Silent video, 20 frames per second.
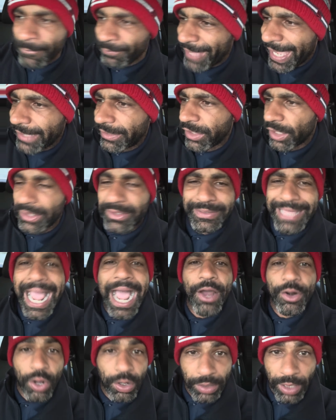They look
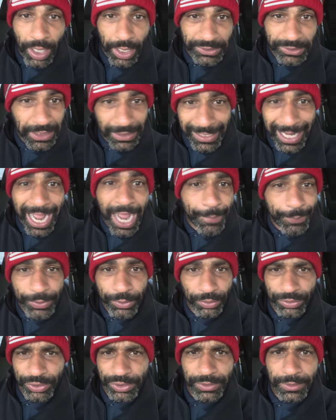down on us, the
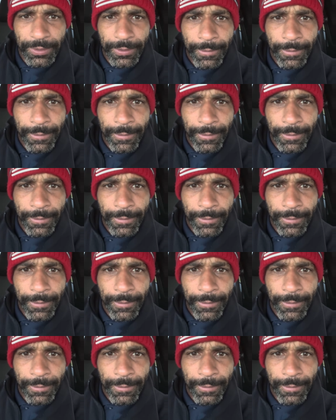commoners.